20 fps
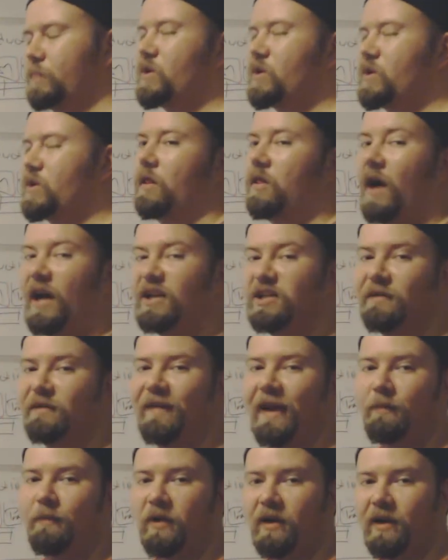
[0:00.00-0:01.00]
logic
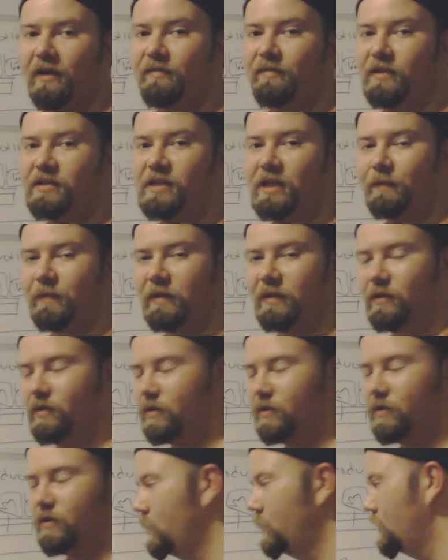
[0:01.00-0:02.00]
fabric of the
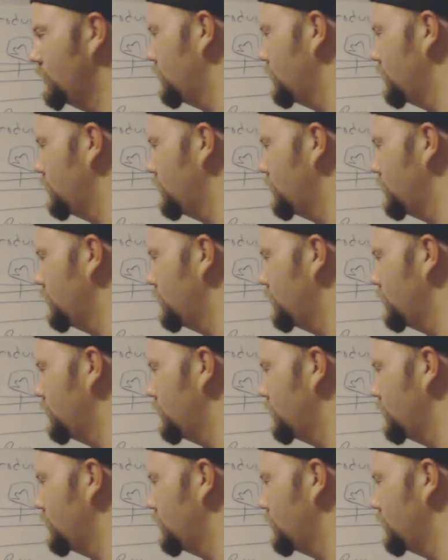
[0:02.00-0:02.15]
CPU